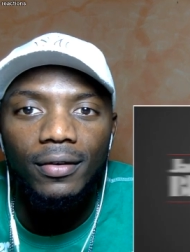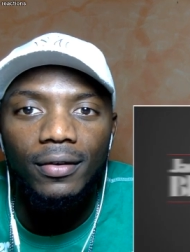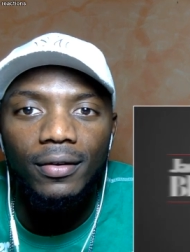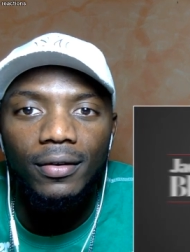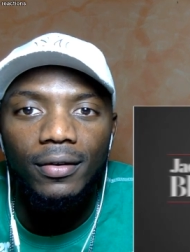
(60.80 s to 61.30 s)

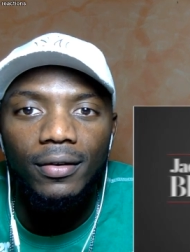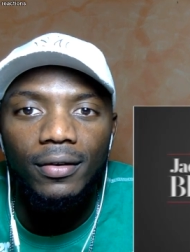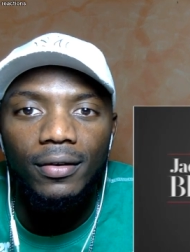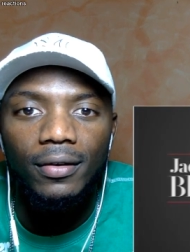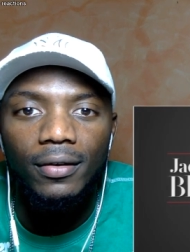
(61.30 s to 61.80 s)

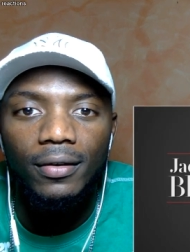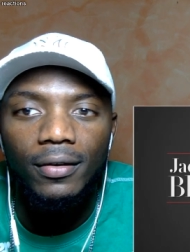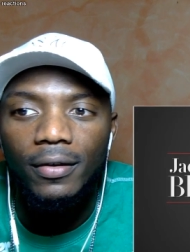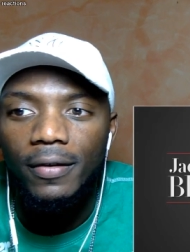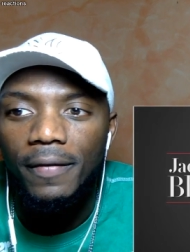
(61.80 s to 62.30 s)
blown.
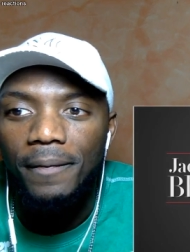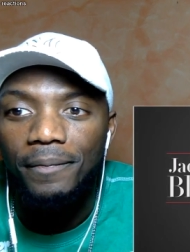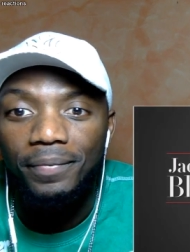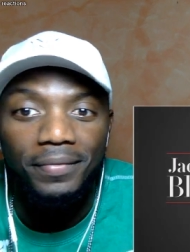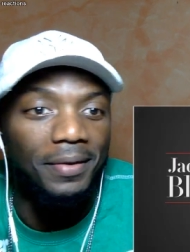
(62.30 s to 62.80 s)

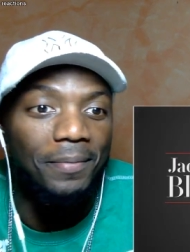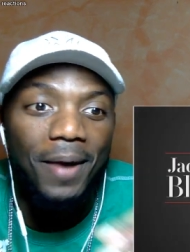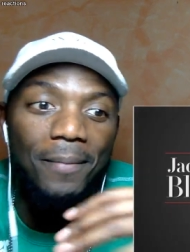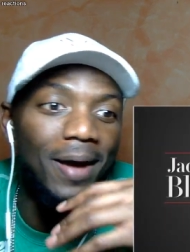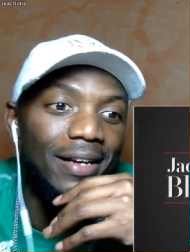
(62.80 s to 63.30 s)
My
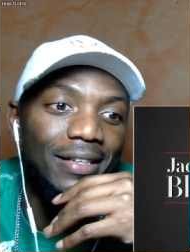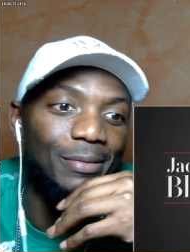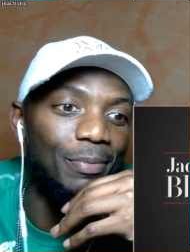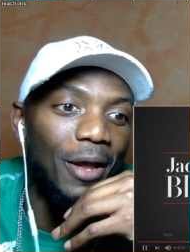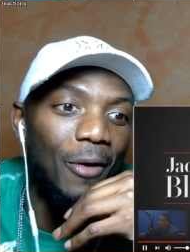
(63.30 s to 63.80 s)
mind is
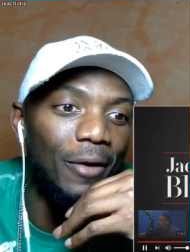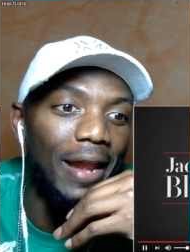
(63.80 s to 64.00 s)
blown.